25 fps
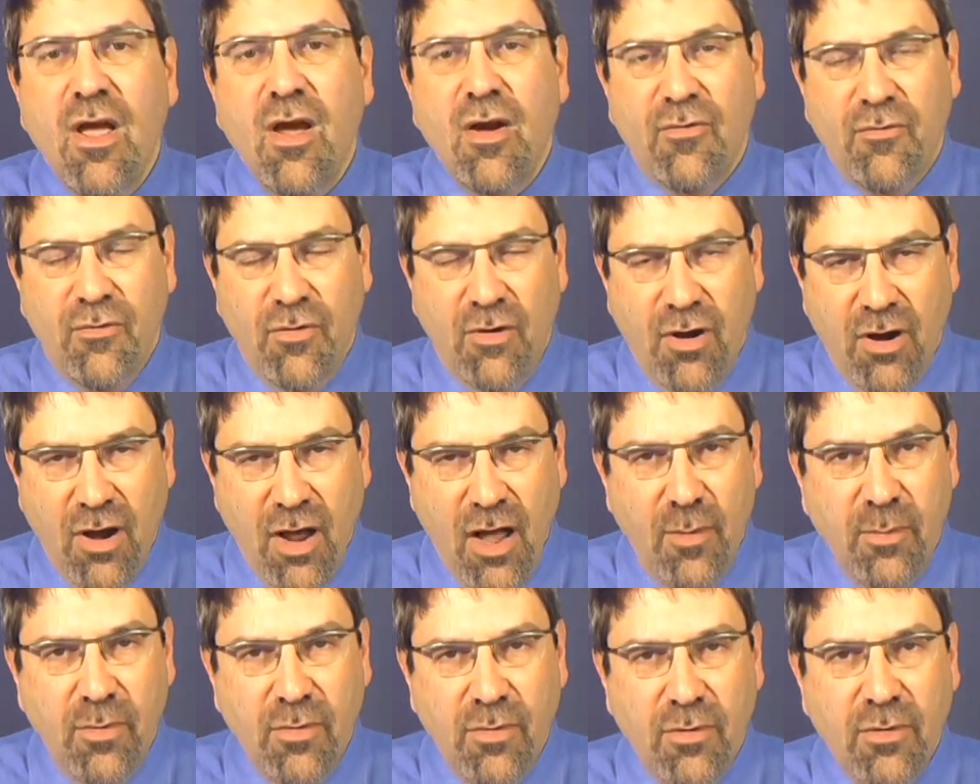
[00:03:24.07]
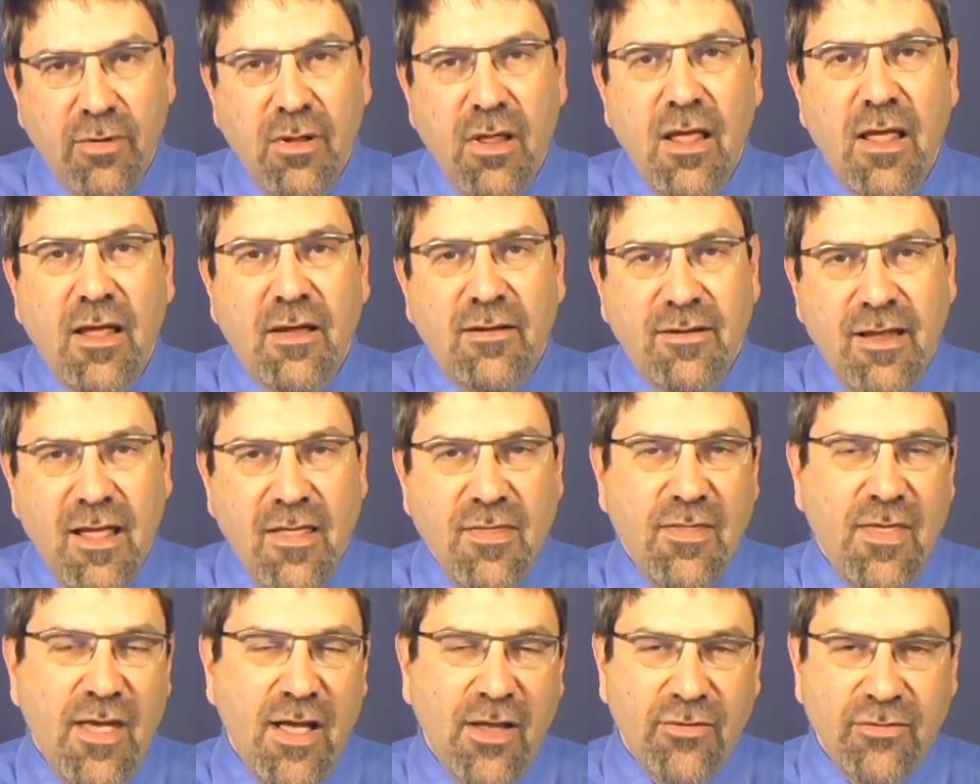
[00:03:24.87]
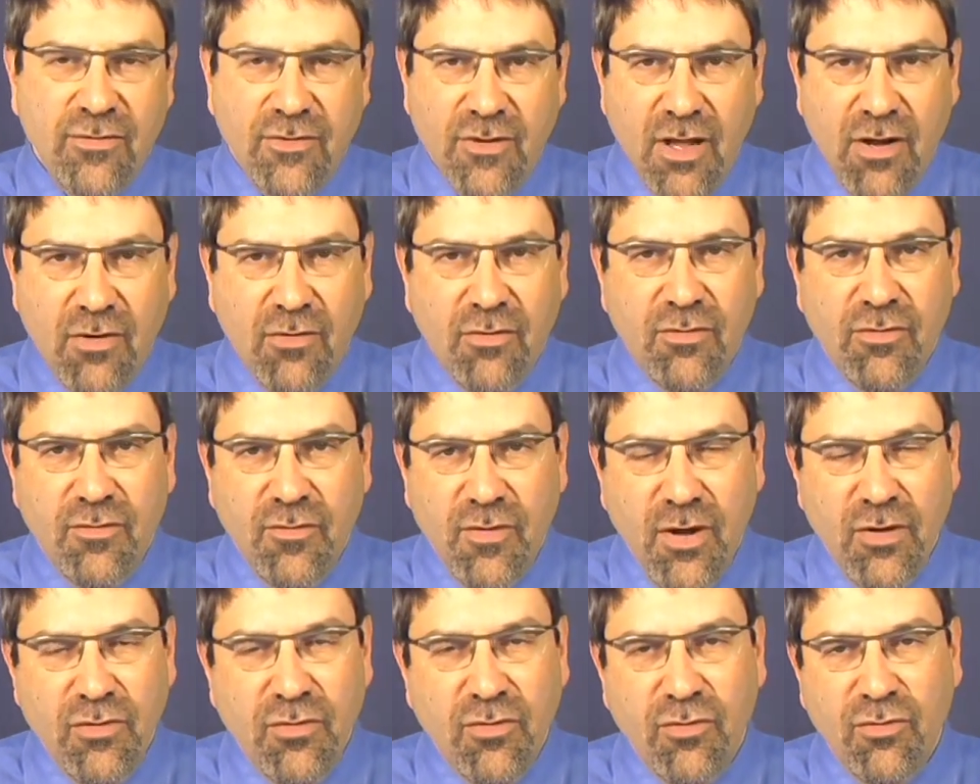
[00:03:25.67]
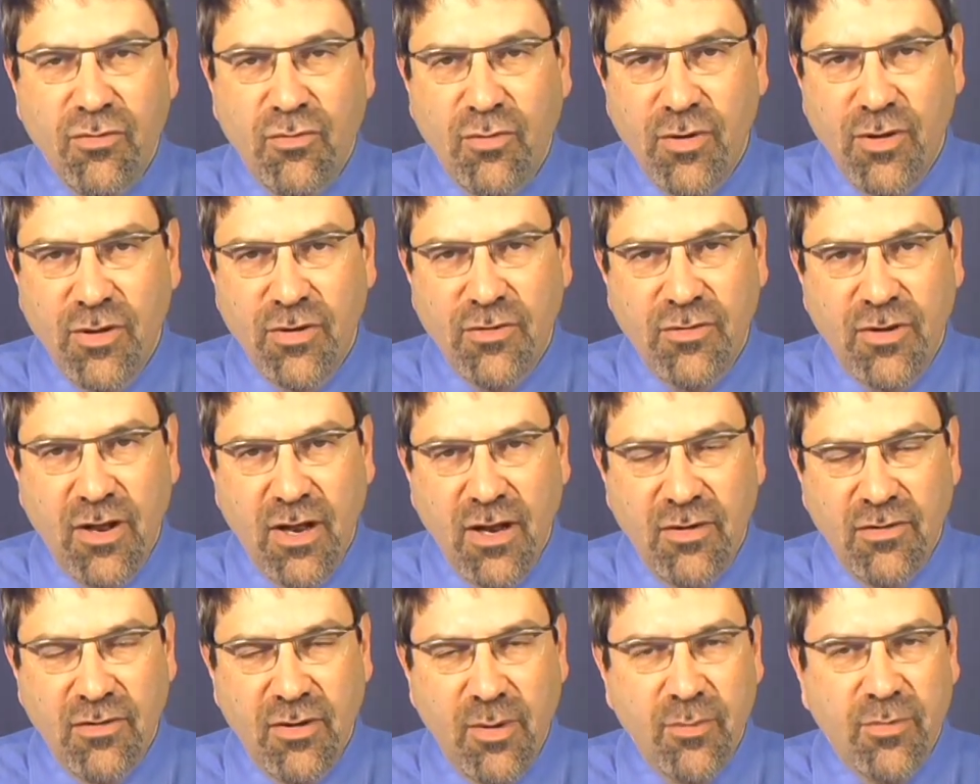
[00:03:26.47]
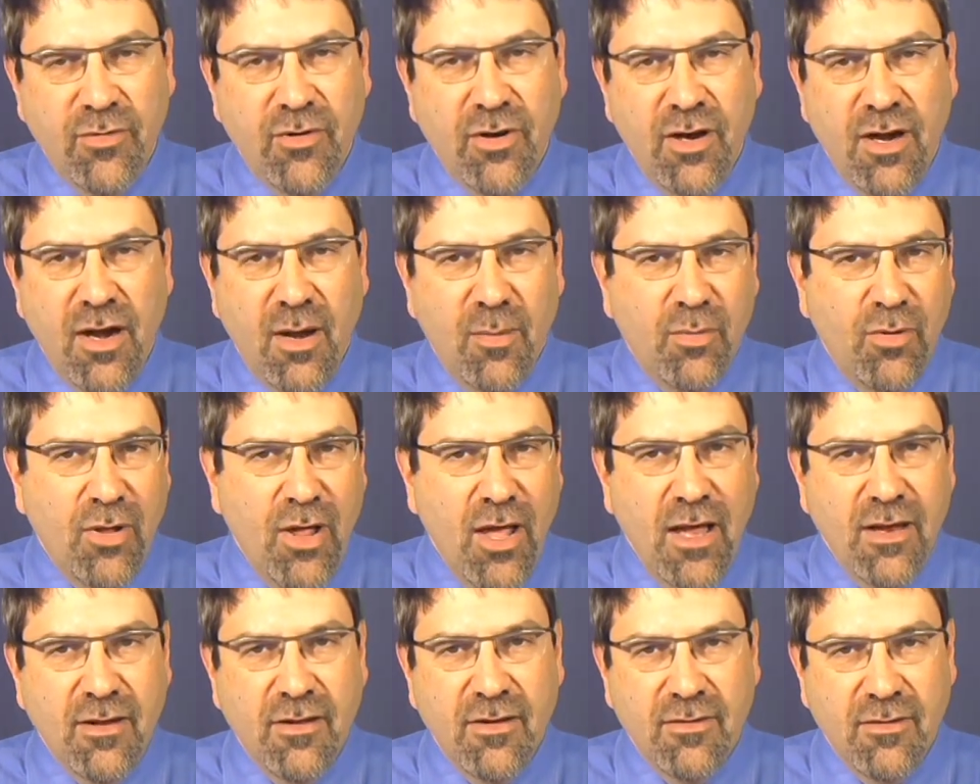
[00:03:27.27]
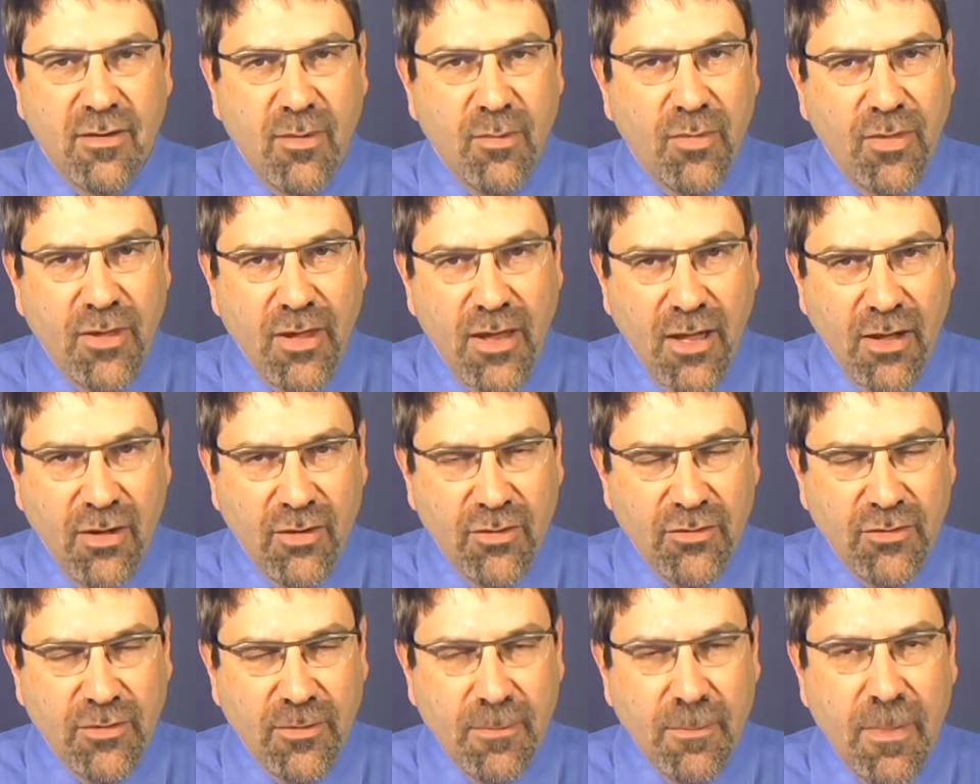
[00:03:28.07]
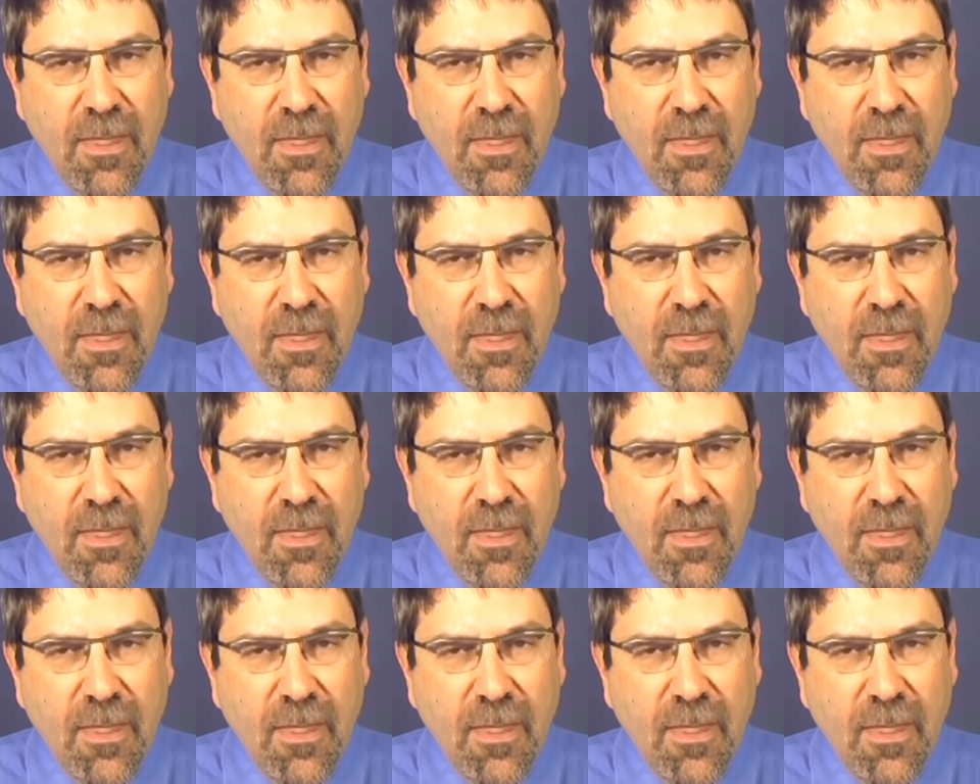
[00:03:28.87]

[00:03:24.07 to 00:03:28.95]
for a couple $10,000 of unused real estate exemption and apply it to something else,